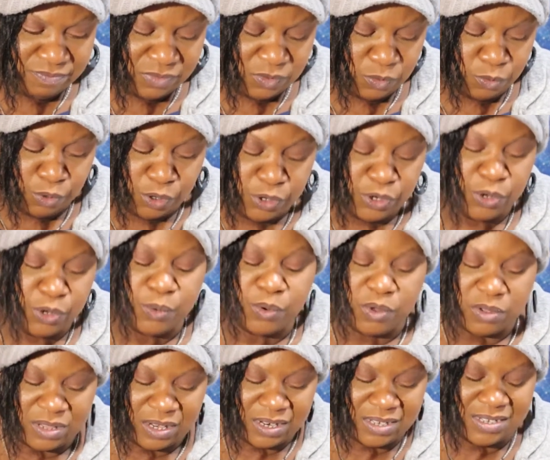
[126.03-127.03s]

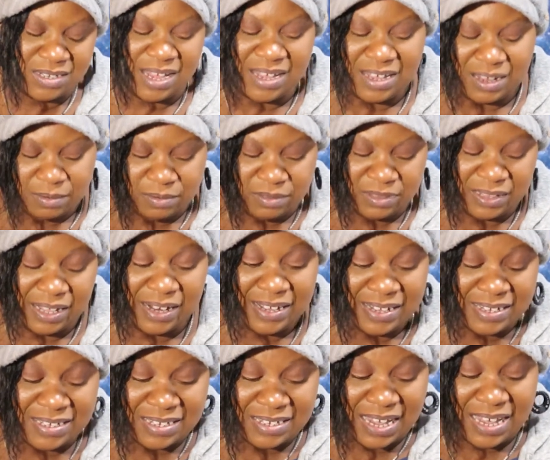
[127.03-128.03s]
renewal that is
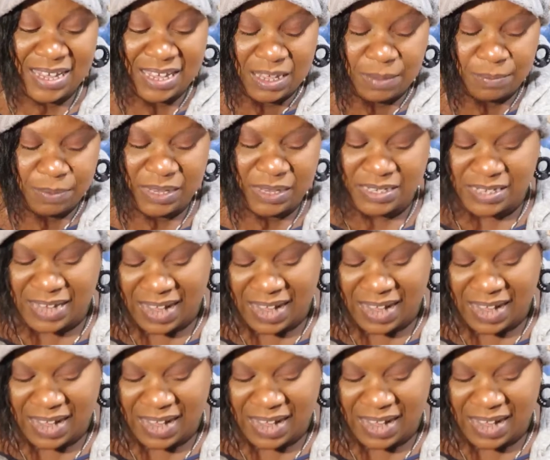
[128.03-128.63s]
taking place